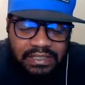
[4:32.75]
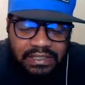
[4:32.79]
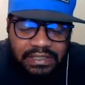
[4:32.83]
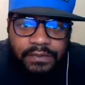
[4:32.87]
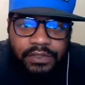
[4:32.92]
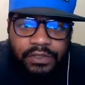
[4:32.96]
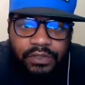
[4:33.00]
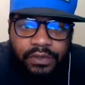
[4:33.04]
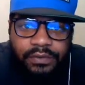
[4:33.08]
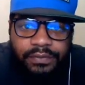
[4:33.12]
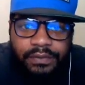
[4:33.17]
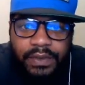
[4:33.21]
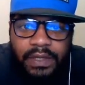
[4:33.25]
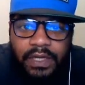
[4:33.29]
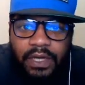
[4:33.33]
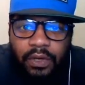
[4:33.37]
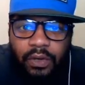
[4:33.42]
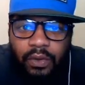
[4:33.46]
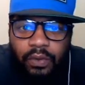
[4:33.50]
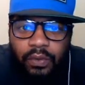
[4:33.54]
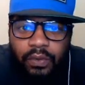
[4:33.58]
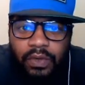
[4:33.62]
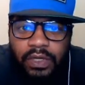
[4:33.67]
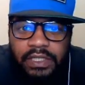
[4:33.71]
So if we
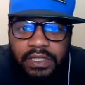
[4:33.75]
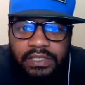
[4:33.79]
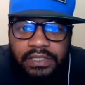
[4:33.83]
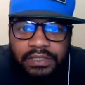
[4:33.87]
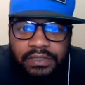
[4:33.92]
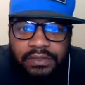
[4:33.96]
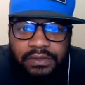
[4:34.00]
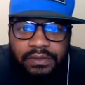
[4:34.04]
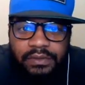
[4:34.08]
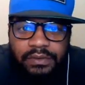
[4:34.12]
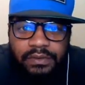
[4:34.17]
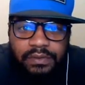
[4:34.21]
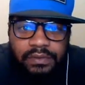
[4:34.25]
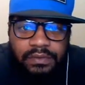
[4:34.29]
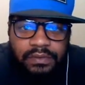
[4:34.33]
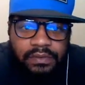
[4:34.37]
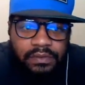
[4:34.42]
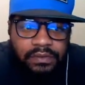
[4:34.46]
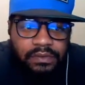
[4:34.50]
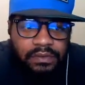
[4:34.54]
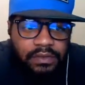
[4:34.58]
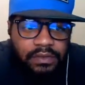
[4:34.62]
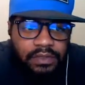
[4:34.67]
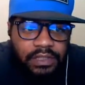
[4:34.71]
go one, two,
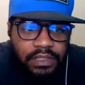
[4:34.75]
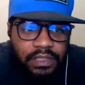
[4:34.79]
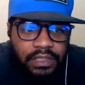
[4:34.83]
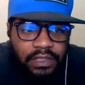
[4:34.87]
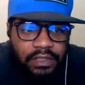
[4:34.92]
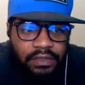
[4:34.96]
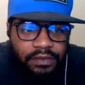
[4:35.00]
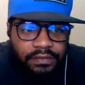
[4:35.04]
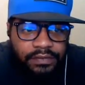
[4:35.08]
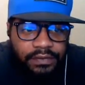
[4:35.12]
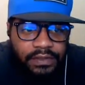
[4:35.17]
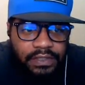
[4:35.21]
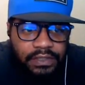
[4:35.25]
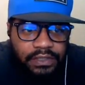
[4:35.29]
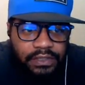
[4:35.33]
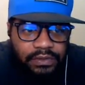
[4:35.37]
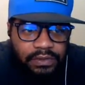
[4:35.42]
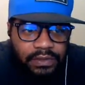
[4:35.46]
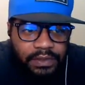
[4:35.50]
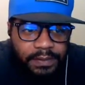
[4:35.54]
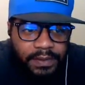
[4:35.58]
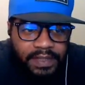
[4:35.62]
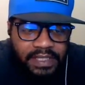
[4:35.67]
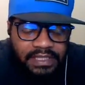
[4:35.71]
you know, for the
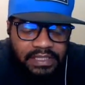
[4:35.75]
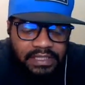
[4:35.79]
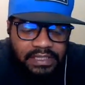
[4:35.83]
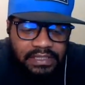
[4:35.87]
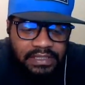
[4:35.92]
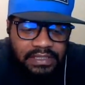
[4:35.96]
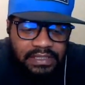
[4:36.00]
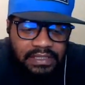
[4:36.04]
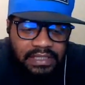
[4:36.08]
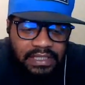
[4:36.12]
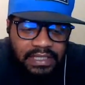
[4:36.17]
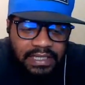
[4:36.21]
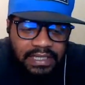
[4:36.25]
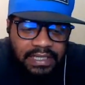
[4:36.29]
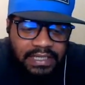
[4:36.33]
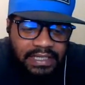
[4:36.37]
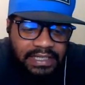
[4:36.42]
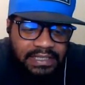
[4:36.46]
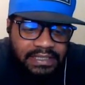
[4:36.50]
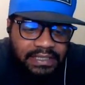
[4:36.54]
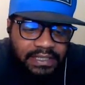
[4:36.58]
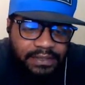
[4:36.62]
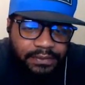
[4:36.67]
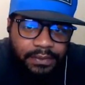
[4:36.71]
two spaces,
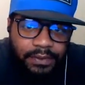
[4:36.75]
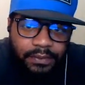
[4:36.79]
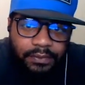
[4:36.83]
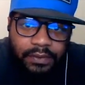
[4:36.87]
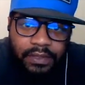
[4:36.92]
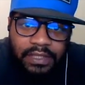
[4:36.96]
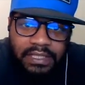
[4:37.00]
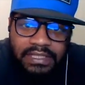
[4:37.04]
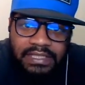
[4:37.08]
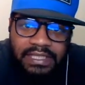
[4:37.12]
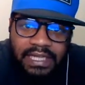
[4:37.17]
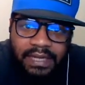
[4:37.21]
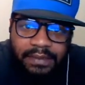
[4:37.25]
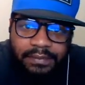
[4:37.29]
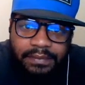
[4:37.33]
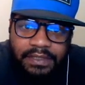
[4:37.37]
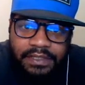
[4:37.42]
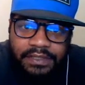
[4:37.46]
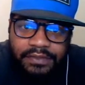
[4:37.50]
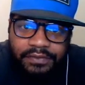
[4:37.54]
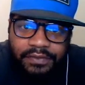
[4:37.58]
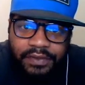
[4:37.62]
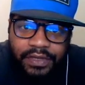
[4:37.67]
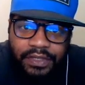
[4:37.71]
next thing we want to type
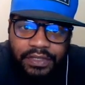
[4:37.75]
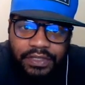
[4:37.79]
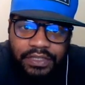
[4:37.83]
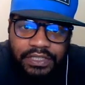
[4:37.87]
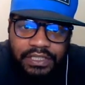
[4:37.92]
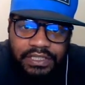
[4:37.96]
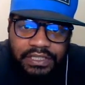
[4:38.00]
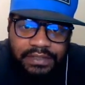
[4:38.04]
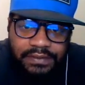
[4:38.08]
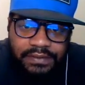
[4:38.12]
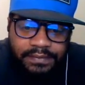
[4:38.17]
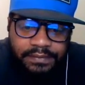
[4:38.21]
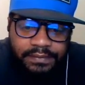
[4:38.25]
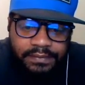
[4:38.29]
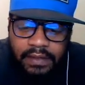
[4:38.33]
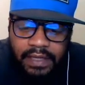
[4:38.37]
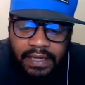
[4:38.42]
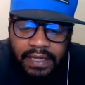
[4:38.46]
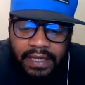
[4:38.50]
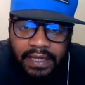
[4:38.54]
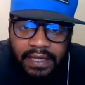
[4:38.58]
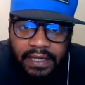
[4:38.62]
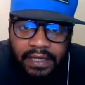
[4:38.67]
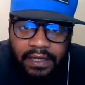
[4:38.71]
is version
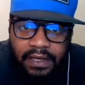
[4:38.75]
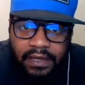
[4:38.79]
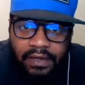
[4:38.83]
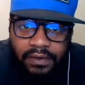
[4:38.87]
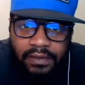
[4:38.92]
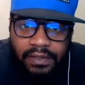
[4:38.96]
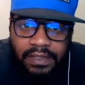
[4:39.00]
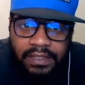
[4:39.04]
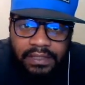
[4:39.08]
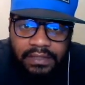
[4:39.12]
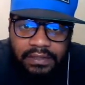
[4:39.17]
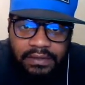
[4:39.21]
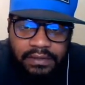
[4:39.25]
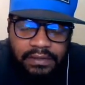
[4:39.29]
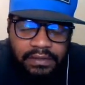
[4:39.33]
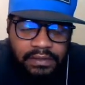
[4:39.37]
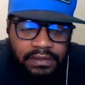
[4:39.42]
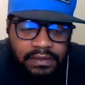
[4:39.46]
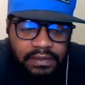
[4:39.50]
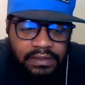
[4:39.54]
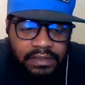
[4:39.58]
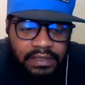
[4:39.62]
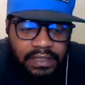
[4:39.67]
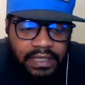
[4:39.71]
and colon,
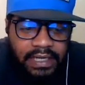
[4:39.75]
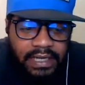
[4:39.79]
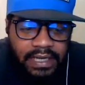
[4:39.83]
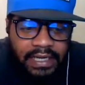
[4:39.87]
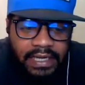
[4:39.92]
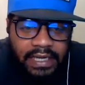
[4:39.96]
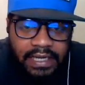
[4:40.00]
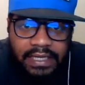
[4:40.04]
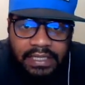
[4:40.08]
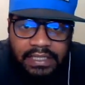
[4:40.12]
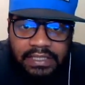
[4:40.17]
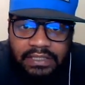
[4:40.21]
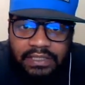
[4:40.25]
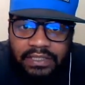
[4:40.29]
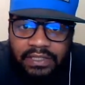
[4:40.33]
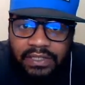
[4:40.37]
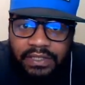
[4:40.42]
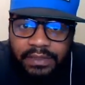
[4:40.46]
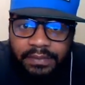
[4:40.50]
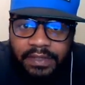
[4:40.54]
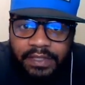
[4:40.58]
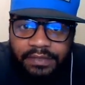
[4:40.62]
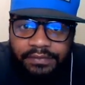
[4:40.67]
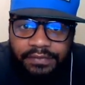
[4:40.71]
and it's going
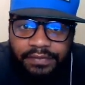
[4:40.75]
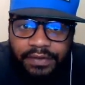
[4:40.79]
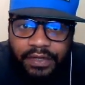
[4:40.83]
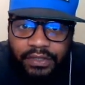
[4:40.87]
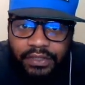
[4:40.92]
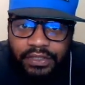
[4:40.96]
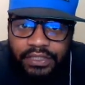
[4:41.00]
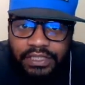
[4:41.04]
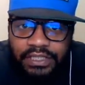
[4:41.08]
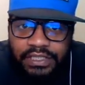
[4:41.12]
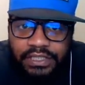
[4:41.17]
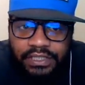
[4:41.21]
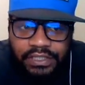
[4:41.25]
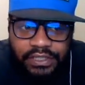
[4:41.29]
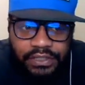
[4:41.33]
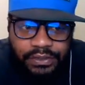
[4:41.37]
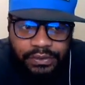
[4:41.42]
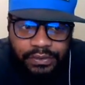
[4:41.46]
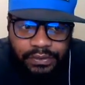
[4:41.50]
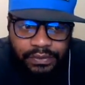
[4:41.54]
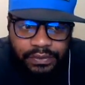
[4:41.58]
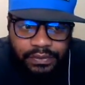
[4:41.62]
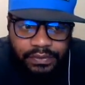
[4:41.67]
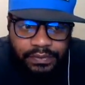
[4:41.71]
to be version
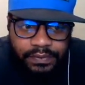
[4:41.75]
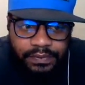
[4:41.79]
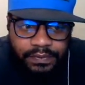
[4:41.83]
two.